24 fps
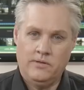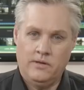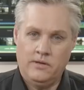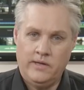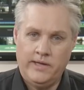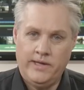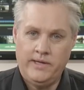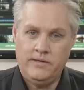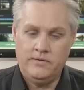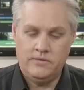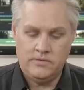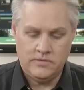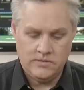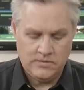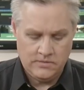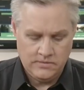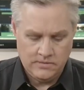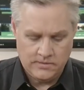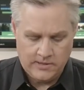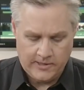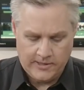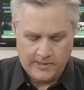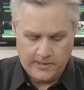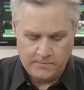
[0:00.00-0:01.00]
the lens.
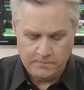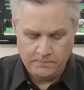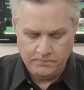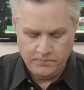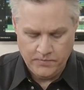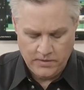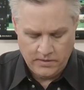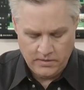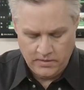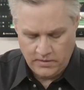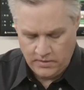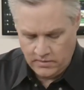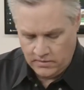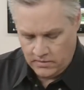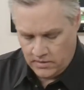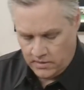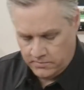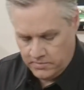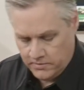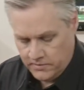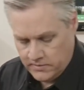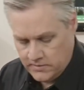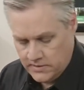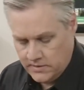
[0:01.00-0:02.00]
I'll
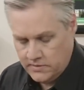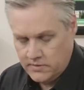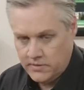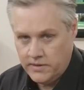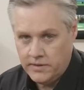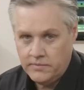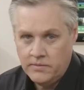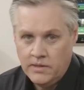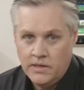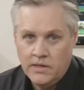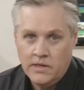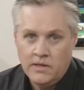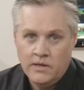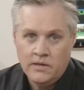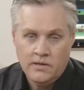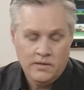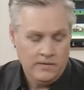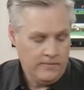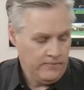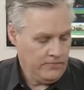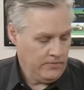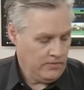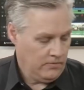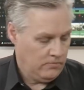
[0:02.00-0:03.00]
put the sensor down.
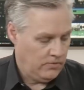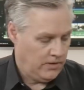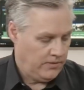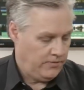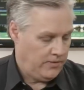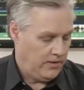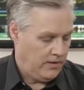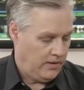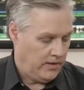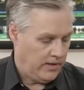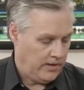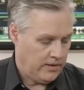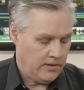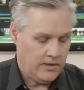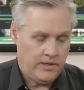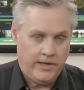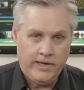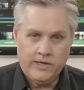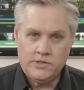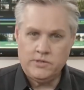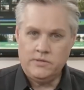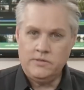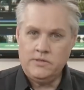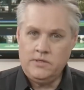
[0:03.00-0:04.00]
With the
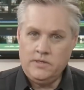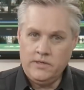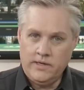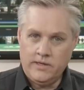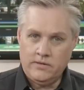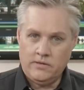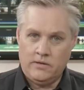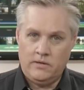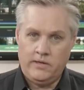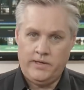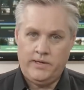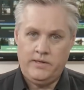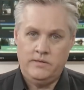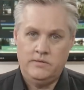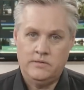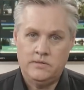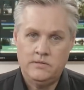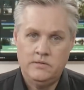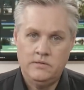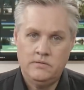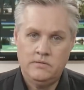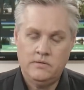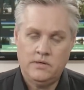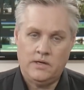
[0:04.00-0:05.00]
connections, you can get the
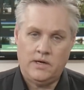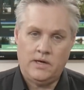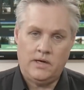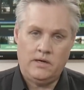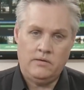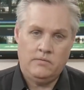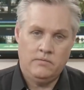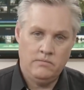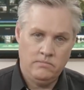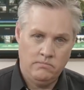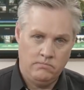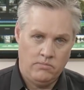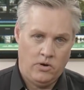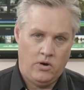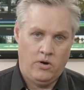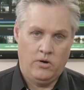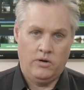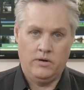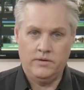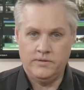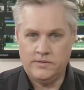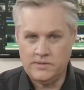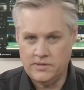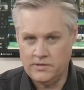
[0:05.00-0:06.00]
lens
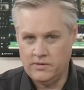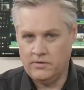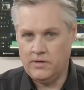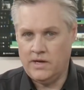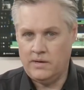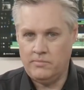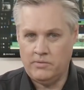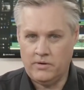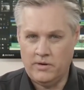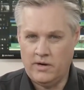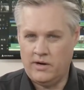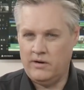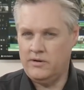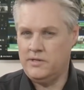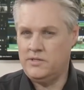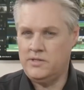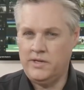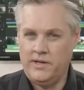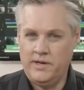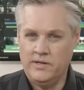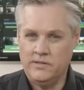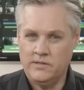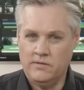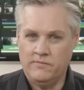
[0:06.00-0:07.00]
model and serial number and iris
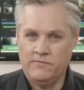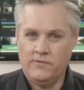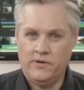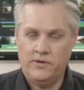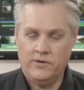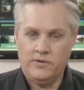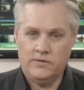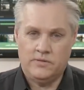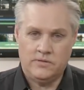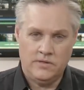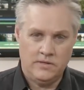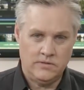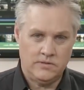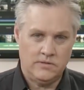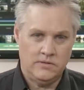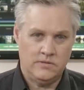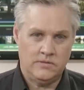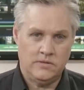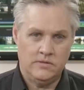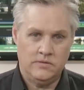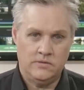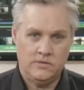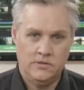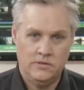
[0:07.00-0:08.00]
settings and focus
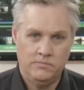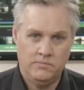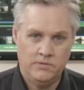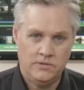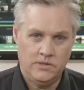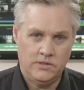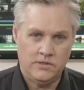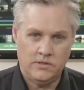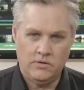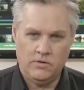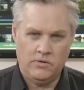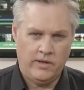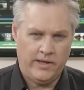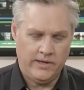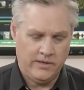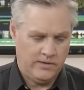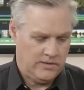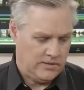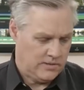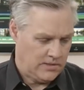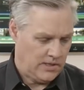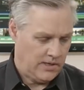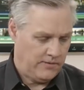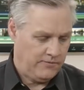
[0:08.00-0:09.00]
distance and zoom position, all that kind
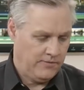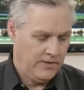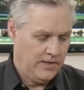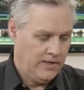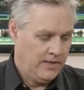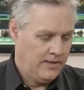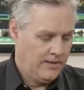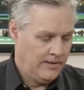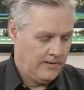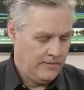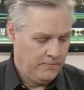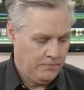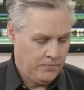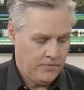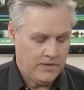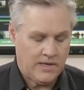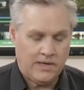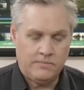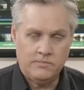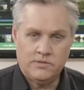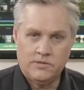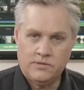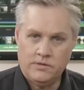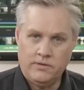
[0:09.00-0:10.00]
of stuff
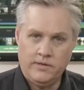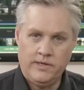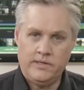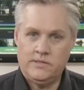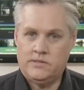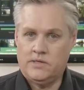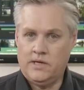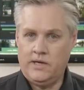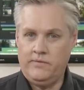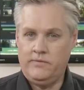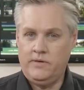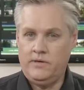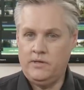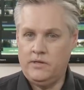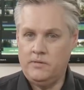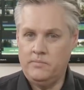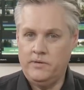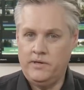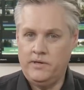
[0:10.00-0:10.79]
comes through and gets saved into the